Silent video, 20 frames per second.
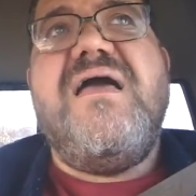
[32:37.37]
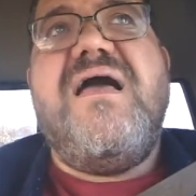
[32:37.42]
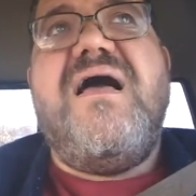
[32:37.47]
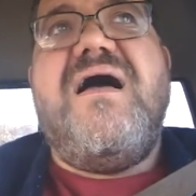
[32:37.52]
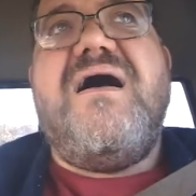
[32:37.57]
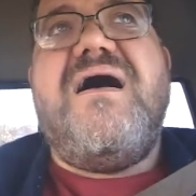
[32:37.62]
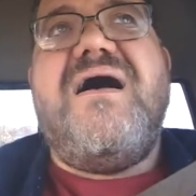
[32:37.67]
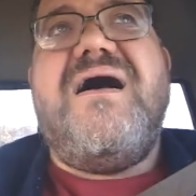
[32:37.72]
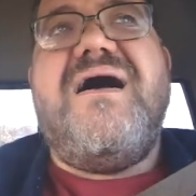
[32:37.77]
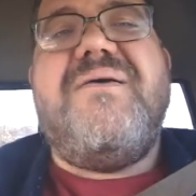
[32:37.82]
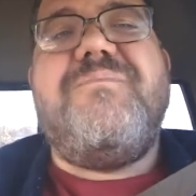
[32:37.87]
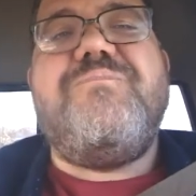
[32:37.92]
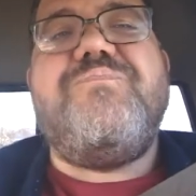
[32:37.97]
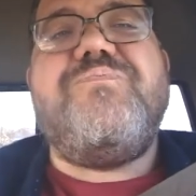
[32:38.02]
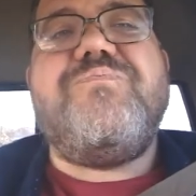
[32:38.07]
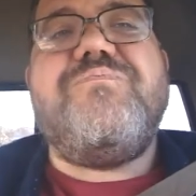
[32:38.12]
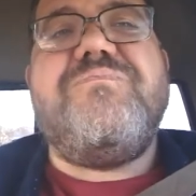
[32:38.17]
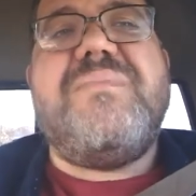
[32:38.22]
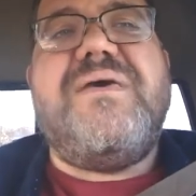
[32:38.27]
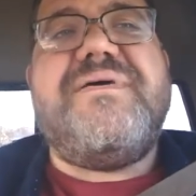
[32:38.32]

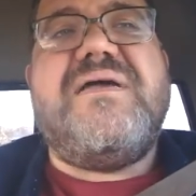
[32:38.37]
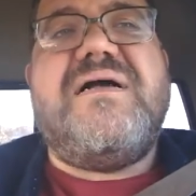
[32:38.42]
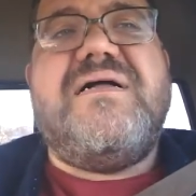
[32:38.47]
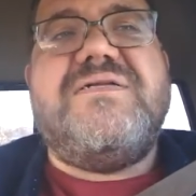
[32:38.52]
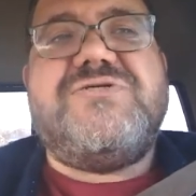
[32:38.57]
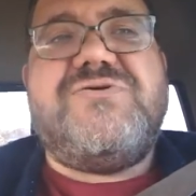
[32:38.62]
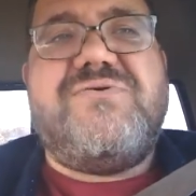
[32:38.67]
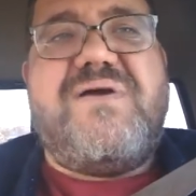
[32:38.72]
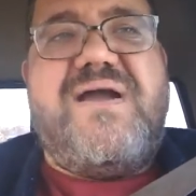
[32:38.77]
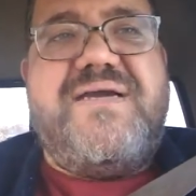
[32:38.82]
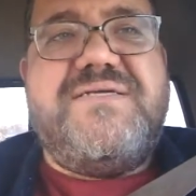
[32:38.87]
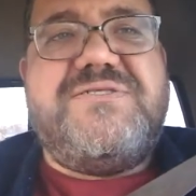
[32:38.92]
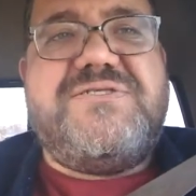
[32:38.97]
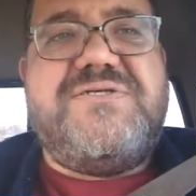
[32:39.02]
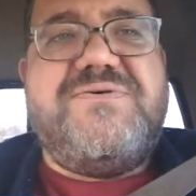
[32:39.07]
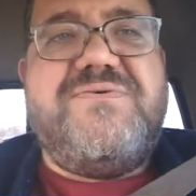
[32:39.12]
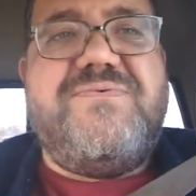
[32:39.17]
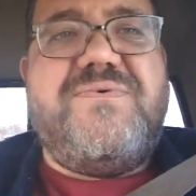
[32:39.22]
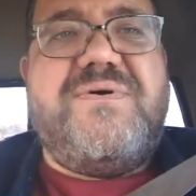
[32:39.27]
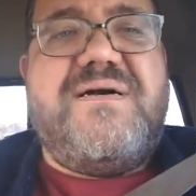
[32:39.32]
Maybe I'll try
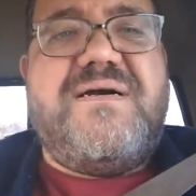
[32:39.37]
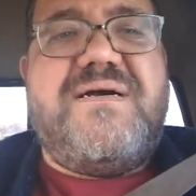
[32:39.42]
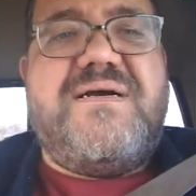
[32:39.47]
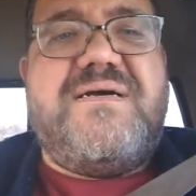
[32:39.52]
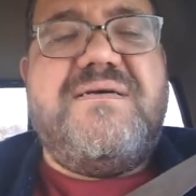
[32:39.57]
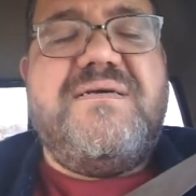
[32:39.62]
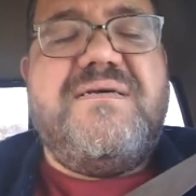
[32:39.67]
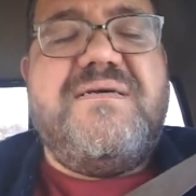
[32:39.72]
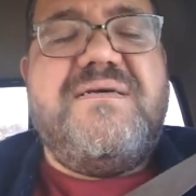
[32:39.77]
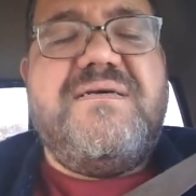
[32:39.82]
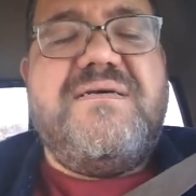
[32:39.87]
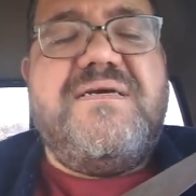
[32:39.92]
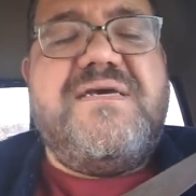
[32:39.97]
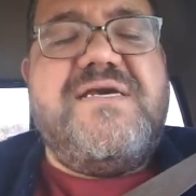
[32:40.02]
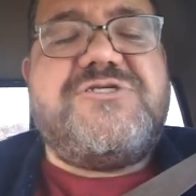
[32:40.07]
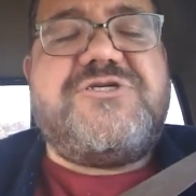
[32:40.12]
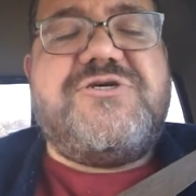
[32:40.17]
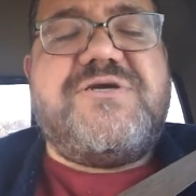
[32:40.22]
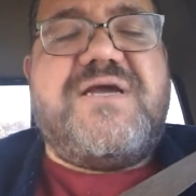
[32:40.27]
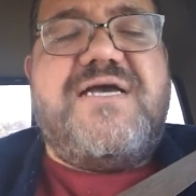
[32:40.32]
to
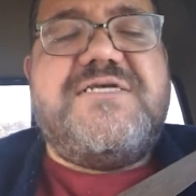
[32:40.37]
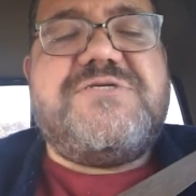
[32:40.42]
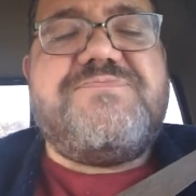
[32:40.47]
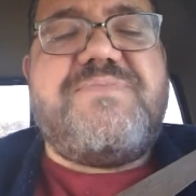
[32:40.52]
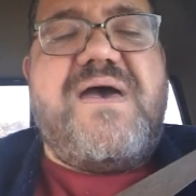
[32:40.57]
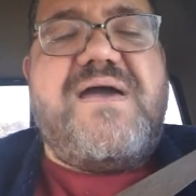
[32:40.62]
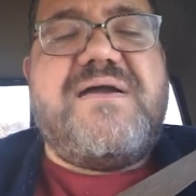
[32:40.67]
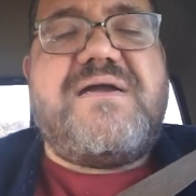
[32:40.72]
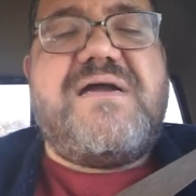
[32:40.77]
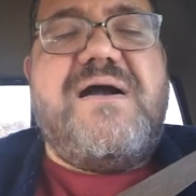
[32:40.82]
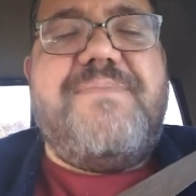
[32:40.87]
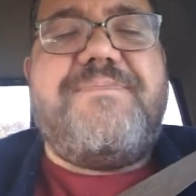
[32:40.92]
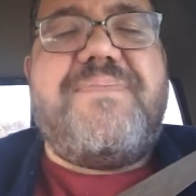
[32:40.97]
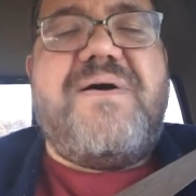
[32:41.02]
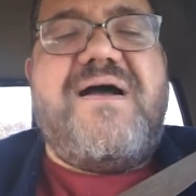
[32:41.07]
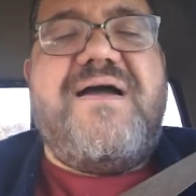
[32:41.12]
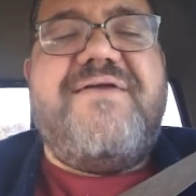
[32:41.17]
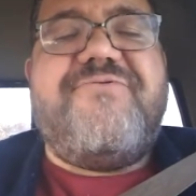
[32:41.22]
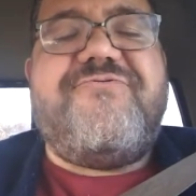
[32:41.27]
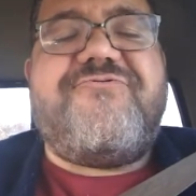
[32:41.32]
hit you guys back up
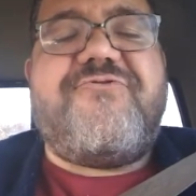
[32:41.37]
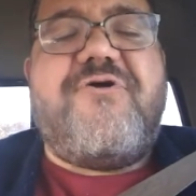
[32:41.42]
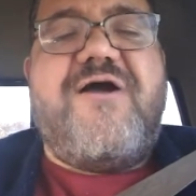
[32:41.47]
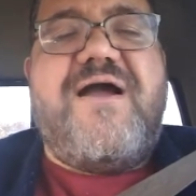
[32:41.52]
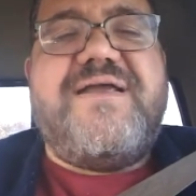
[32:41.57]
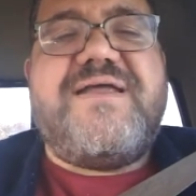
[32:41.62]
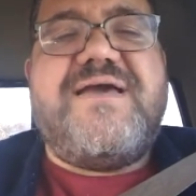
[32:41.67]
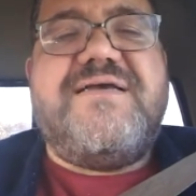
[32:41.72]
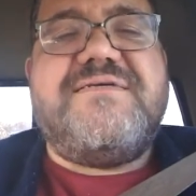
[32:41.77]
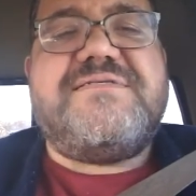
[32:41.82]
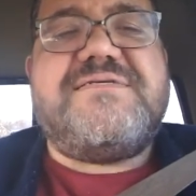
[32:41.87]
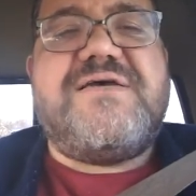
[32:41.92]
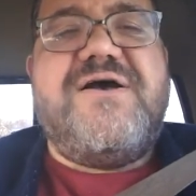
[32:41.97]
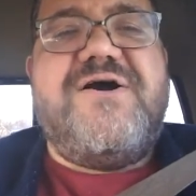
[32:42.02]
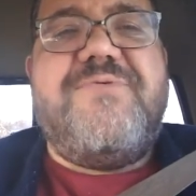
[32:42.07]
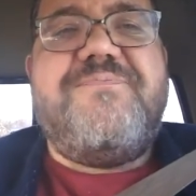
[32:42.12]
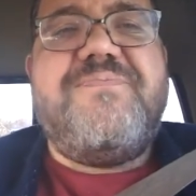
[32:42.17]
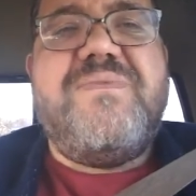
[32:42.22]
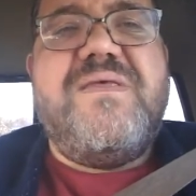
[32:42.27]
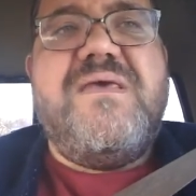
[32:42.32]
on Friday.
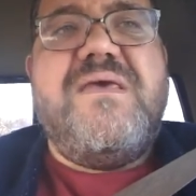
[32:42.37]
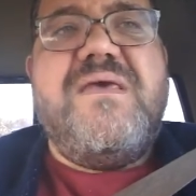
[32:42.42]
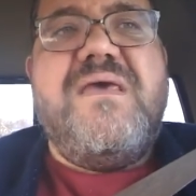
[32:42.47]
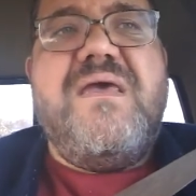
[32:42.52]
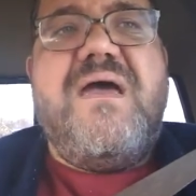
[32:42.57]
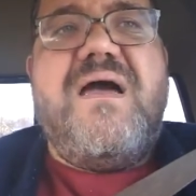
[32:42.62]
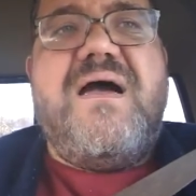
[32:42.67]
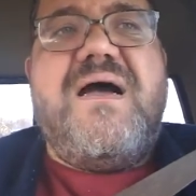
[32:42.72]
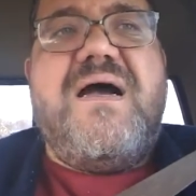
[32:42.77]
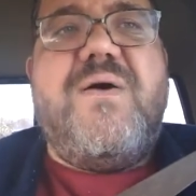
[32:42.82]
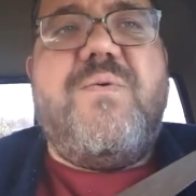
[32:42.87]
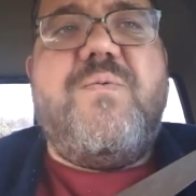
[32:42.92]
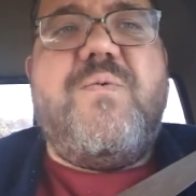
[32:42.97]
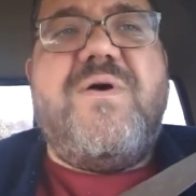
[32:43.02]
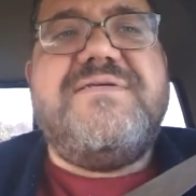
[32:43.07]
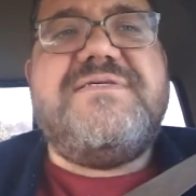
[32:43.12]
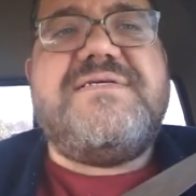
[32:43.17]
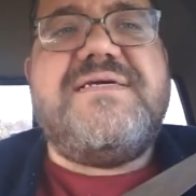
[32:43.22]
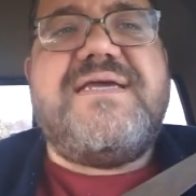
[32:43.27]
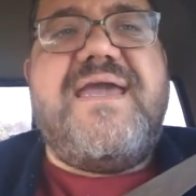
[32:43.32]
So
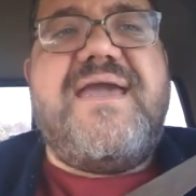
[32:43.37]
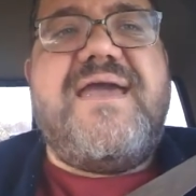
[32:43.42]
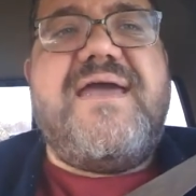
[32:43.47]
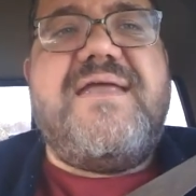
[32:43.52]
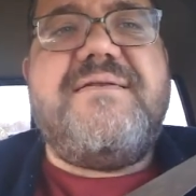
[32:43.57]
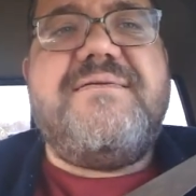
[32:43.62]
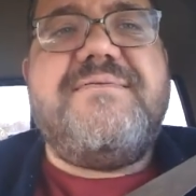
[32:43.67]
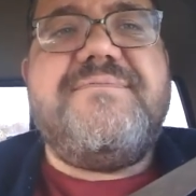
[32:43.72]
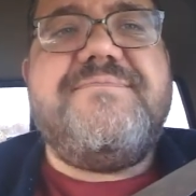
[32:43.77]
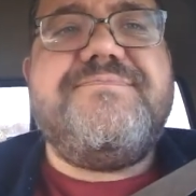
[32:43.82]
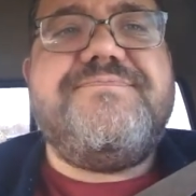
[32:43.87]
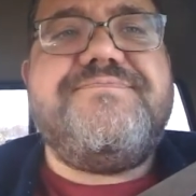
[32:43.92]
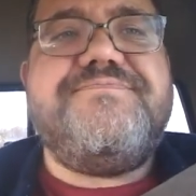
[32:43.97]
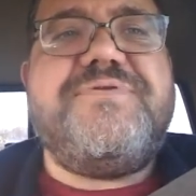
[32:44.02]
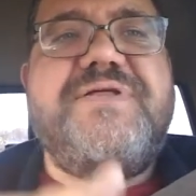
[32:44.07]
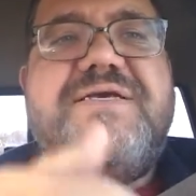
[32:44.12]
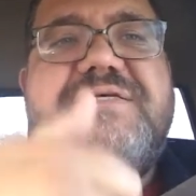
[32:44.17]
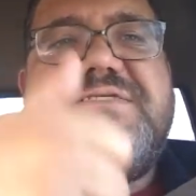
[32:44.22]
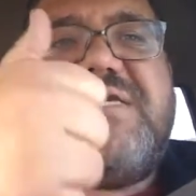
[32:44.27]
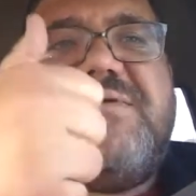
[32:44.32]
once again,
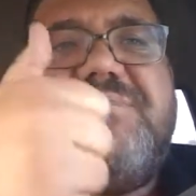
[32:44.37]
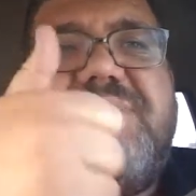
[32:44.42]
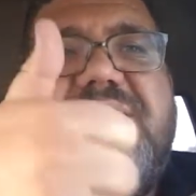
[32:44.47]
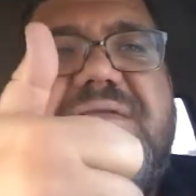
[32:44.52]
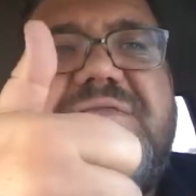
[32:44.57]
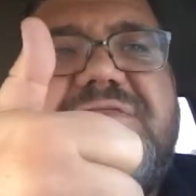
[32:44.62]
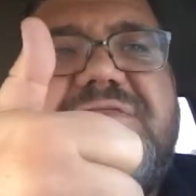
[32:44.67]
please give me